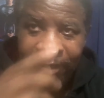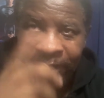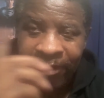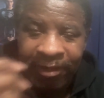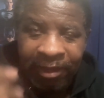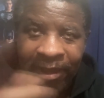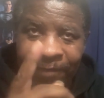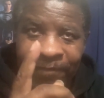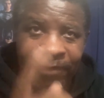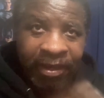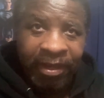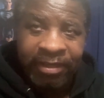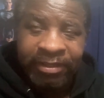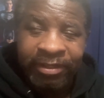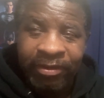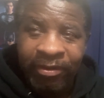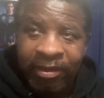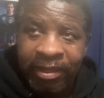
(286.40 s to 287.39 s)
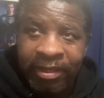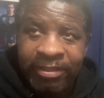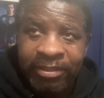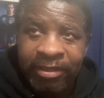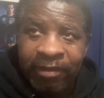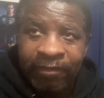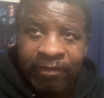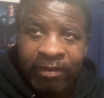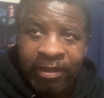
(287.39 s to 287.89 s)
FX and all that
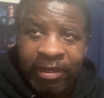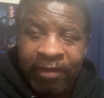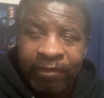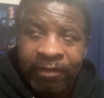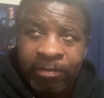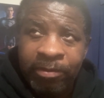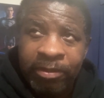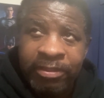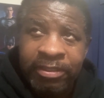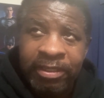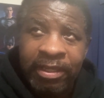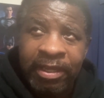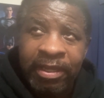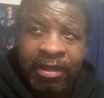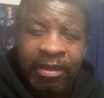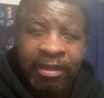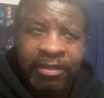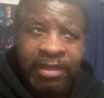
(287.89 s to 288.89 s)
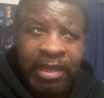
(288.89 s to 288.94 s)
stuff, you definitely want to see that.